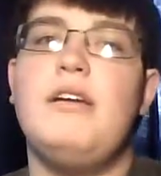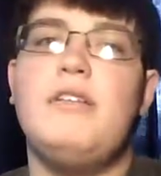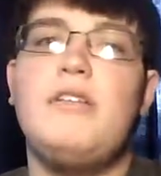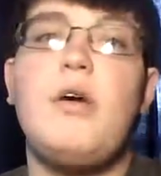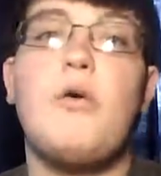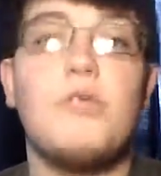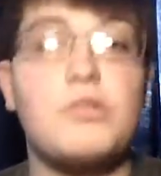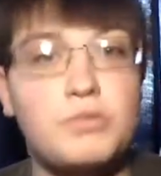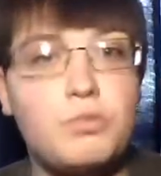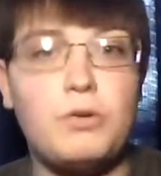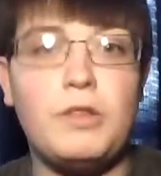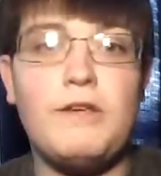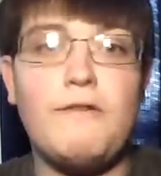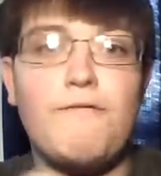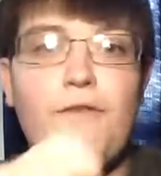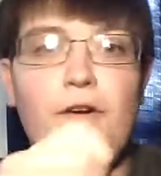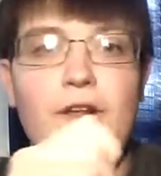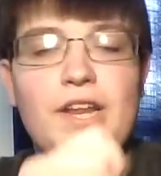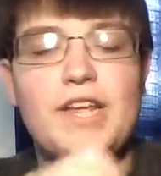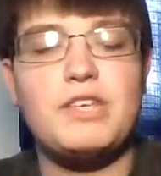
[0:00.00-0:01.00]
No, what's really
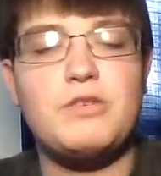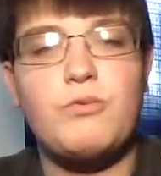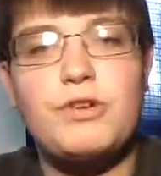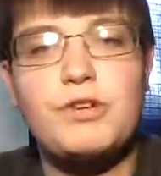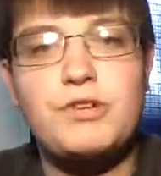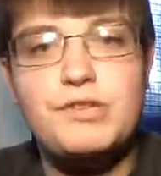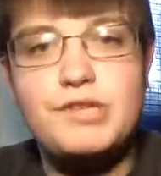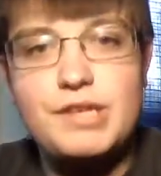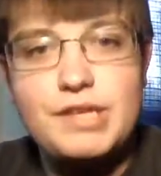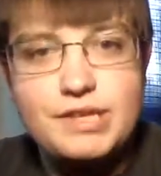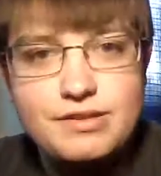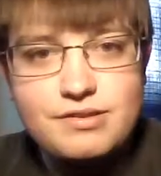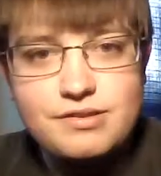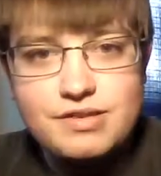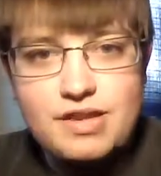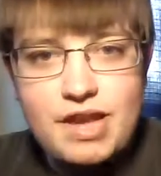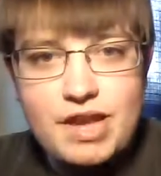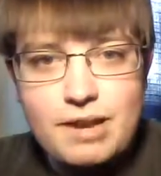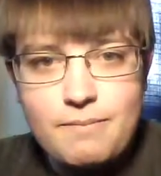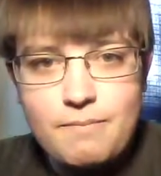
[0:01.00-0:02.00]
funny is when you see the
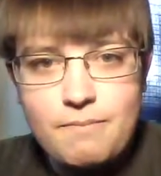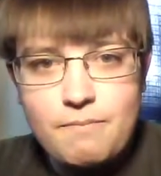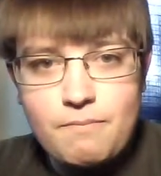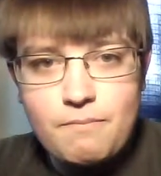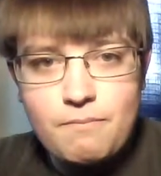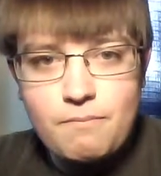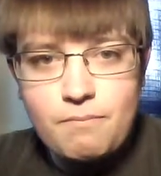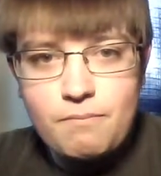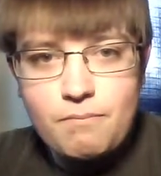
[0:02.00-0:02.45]
same,